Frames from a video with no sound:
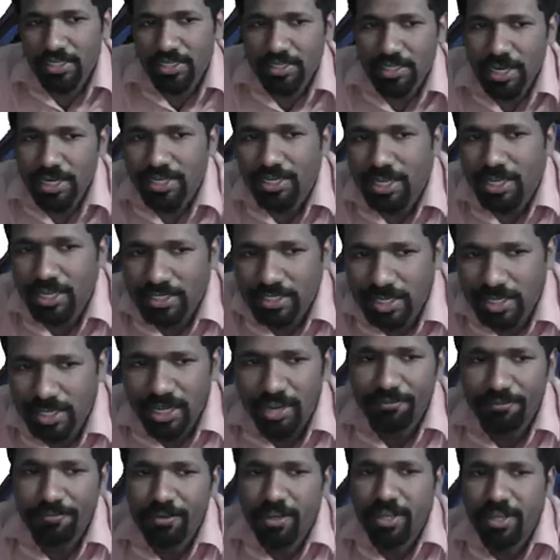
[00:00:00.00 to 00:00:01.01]
side, there is a
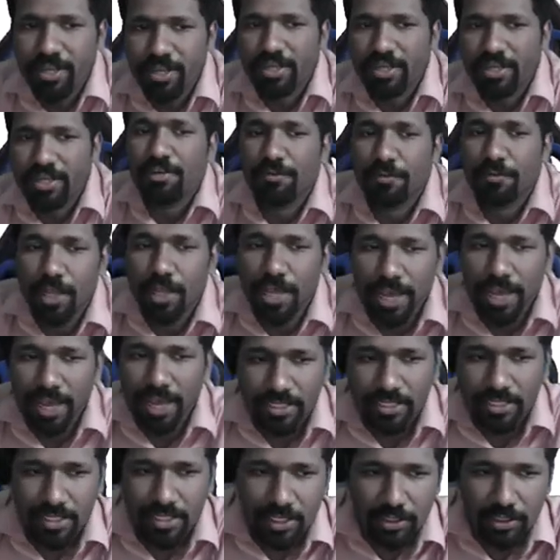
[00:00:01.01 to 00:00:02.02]
left hand side for the
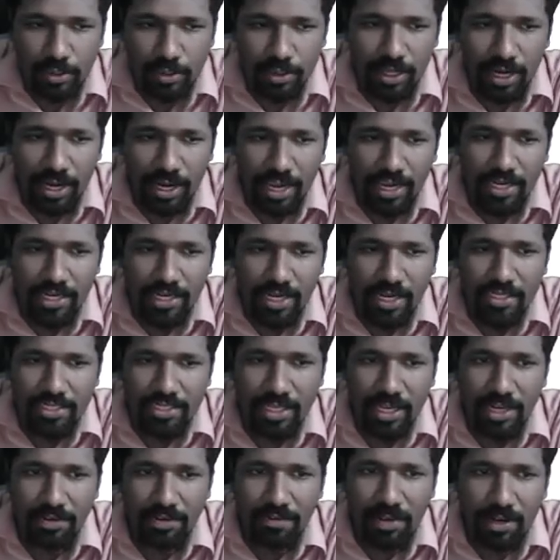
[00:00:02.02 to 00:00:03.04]
answer. So the right hand
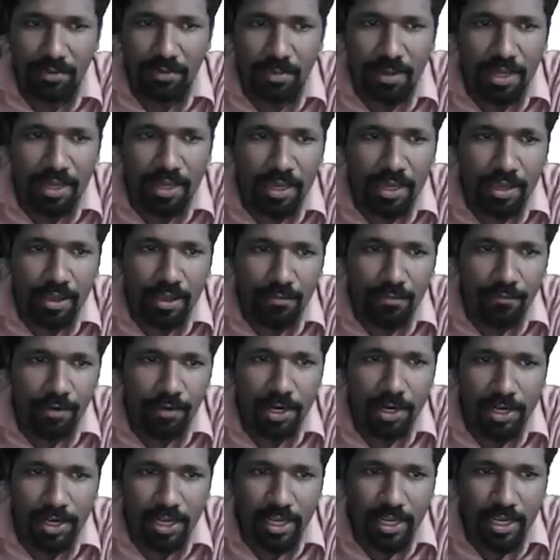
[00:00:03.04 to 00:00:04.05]
side will be
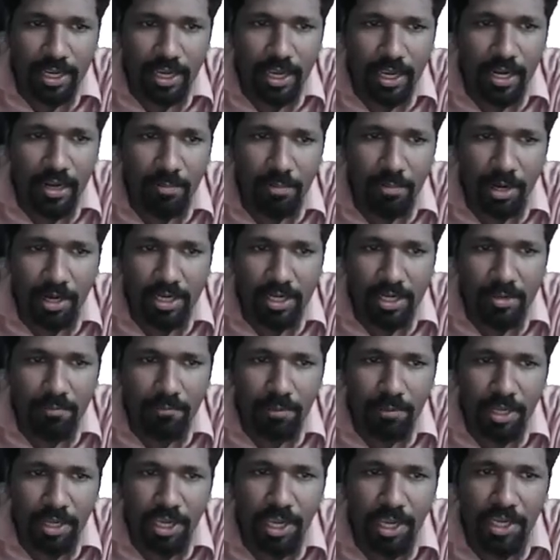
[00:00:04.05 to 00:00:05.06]
vertical
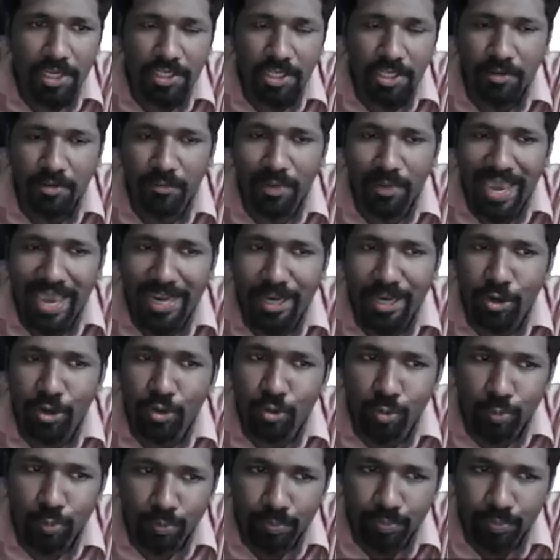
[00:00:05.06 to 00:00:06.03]
multiplication value.